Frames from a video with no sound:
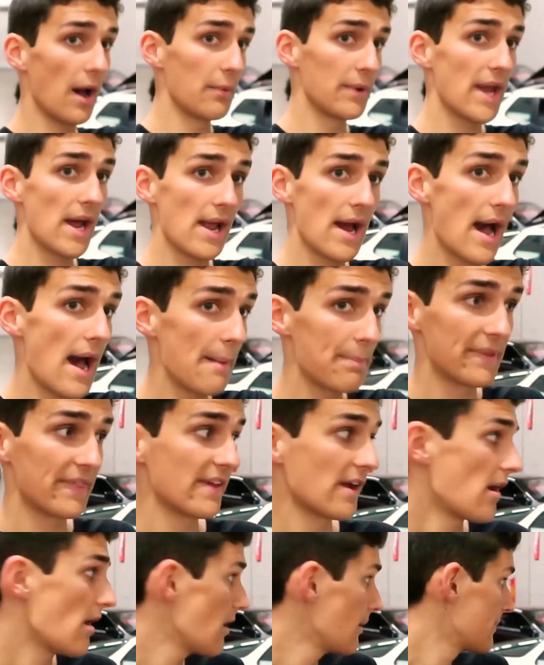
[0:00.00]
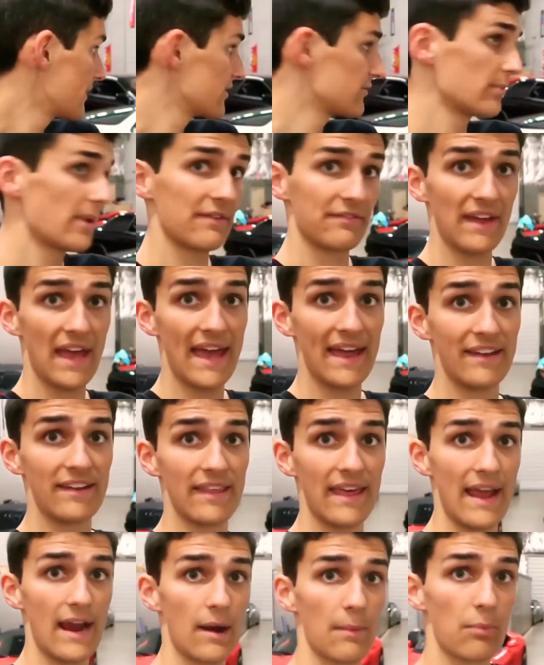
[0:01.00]
We gotta hop in the car because we have to head
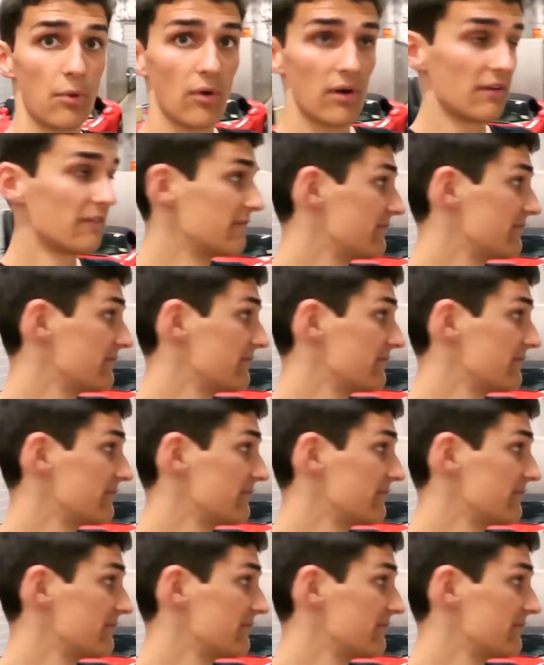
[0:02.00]
to the airport.